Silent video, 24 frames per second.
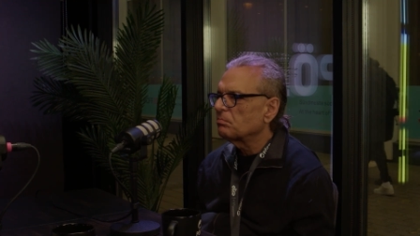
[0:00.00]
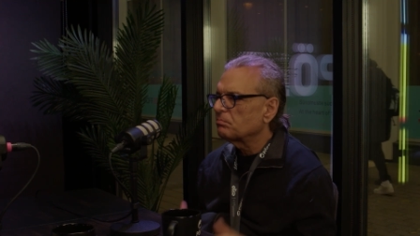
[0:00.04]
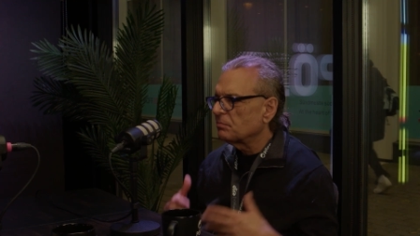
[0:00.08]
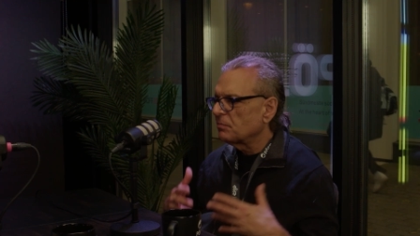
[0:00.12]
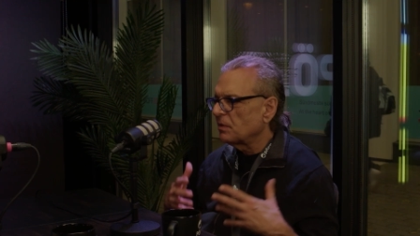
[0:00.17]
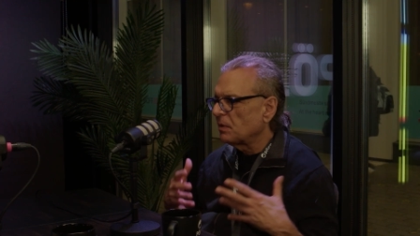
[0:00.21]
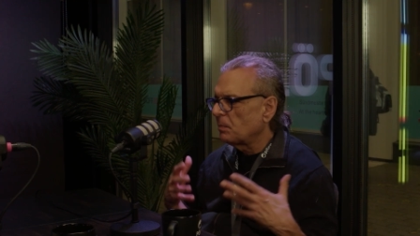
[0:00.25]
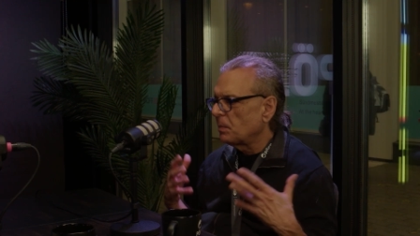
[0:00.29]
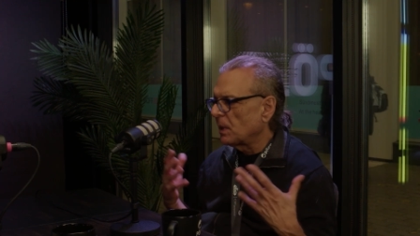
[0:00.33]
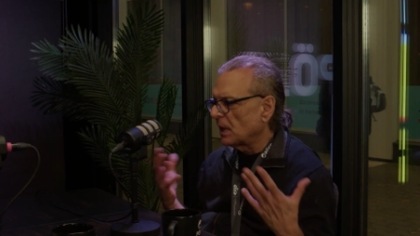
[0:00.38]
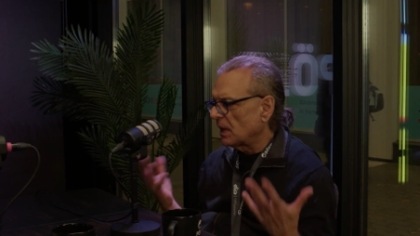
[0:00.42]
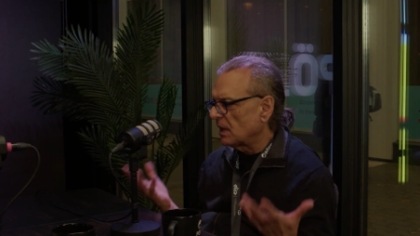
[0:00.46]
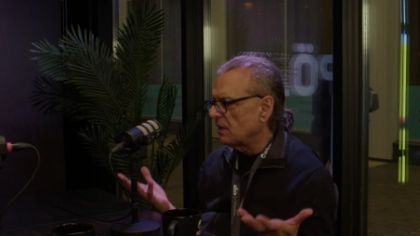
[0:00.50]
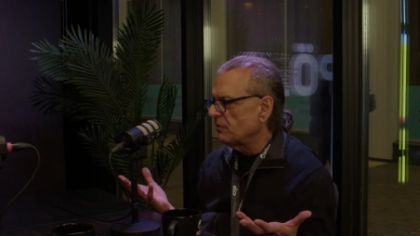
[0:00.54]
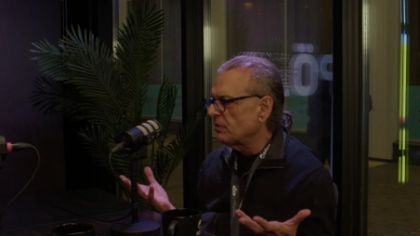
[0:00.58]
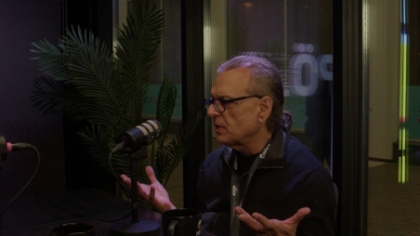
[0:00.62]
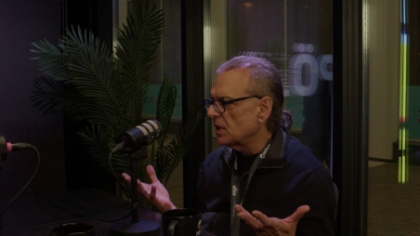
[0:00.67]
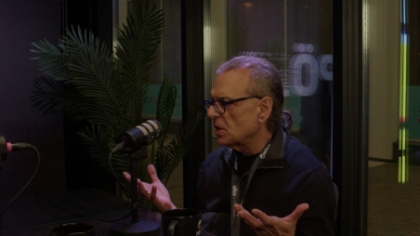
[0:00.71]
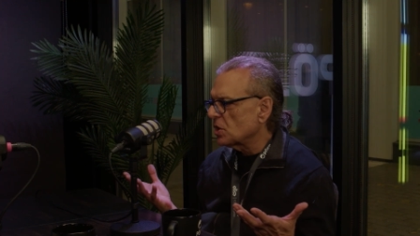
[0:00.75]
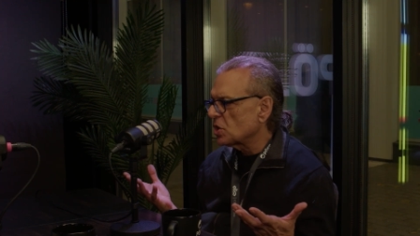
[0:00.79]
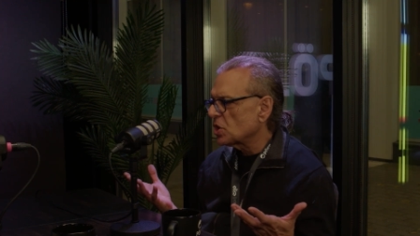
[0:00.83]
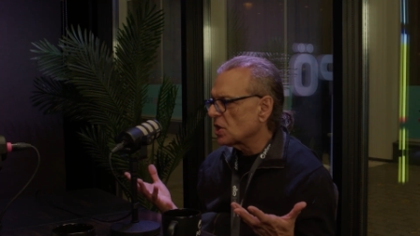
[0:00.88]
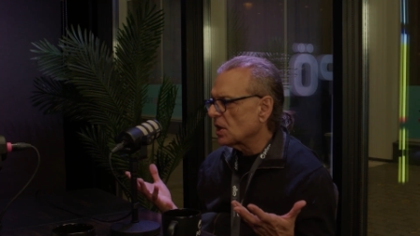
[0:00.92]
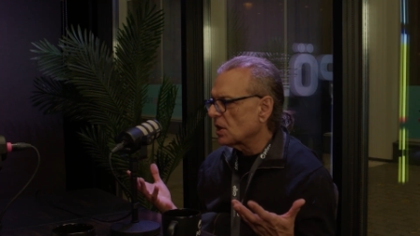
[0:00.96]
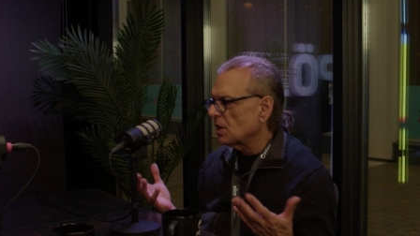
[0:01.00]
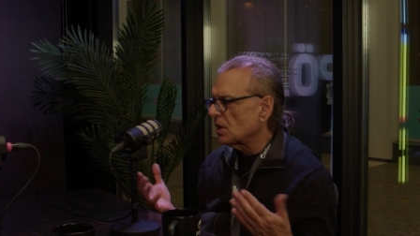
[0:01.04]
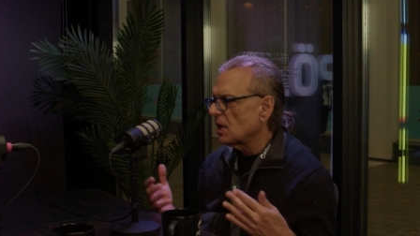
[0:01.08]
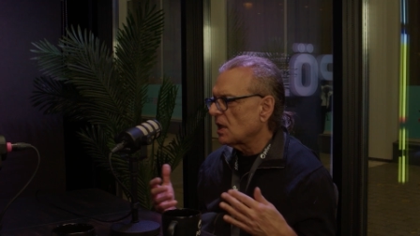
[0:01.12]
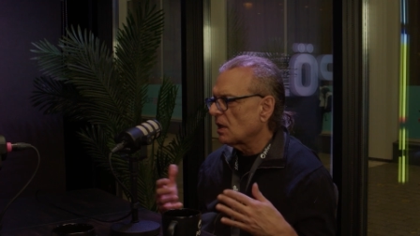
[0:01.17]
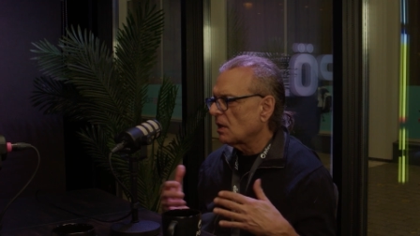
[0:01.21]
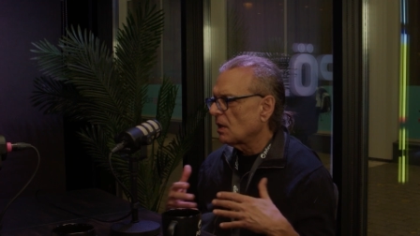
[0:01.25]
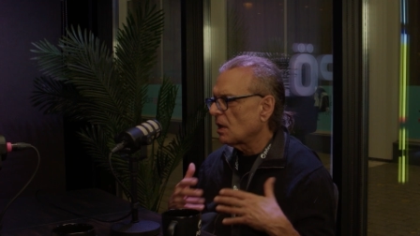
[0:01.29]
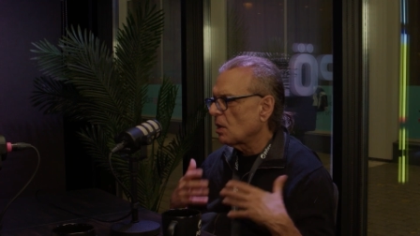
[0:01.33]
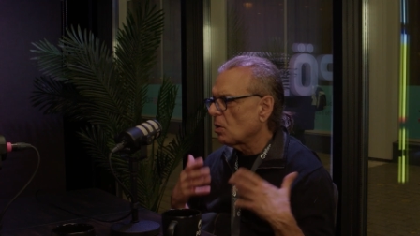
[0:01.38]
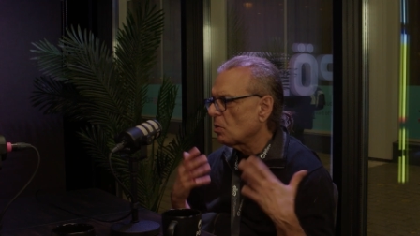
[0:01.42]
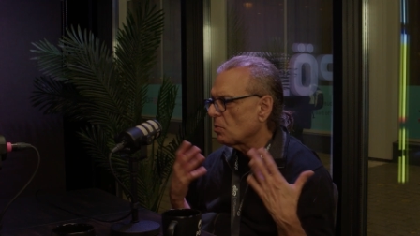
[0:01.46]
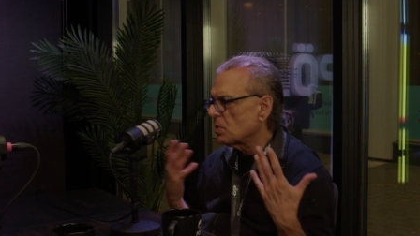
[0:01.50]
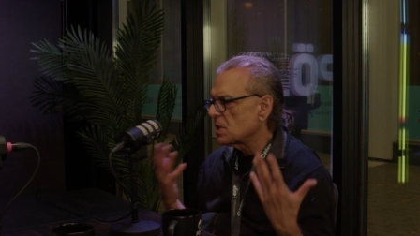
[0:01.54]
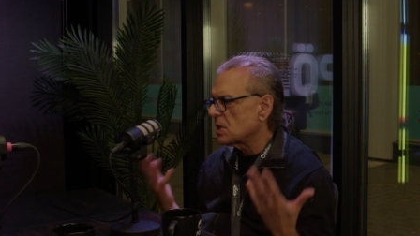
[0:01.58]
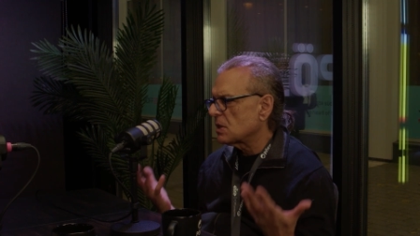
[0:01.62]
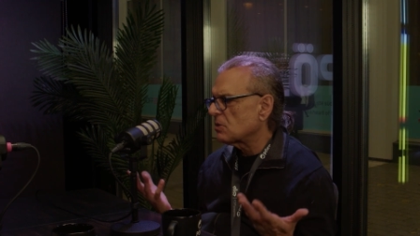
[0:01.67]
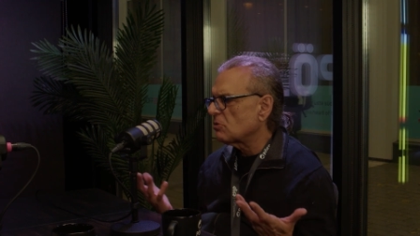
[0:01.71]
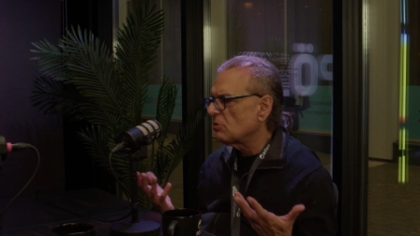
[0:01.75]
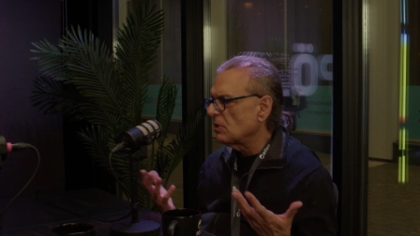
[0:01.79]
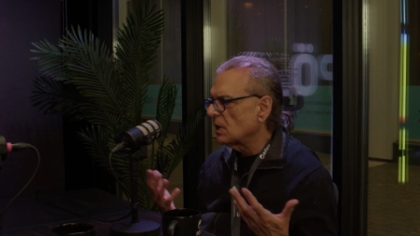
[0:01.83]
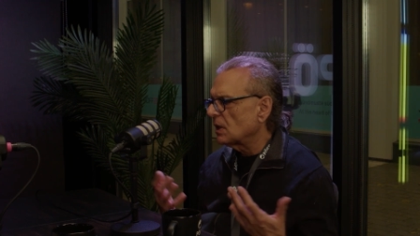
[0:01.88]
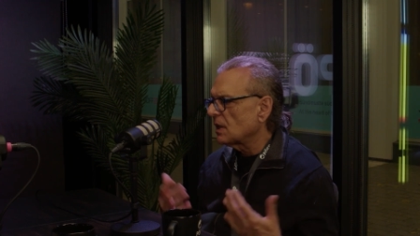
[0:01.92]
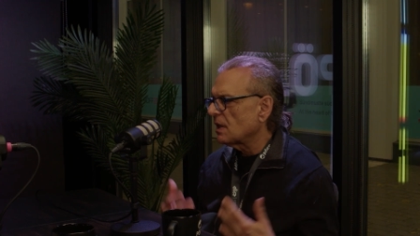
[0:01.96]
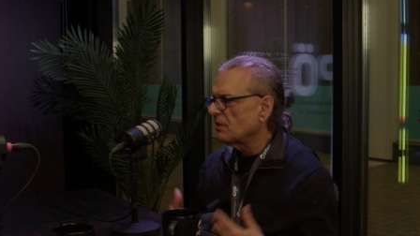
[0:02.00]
we believe in each other, and I always treat